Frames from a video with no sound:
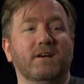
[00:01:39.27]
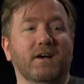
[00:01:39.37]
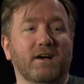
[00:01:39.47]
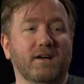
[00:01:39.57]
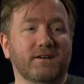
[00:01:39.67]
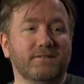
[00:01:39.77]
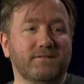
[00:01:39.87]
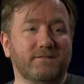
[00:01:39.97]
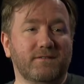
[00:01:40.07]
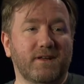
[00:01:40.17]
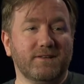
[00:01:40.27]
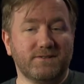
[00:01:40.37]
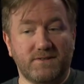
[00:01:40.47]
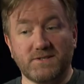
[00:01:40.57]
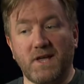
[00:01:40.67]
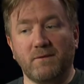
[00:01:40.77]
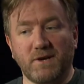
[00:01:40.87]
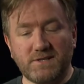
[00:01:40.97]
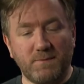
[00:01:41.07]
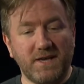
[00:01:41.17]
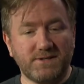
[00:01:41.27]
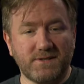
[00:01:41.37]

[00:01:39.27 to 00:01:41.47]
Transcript: uh, has designed my space.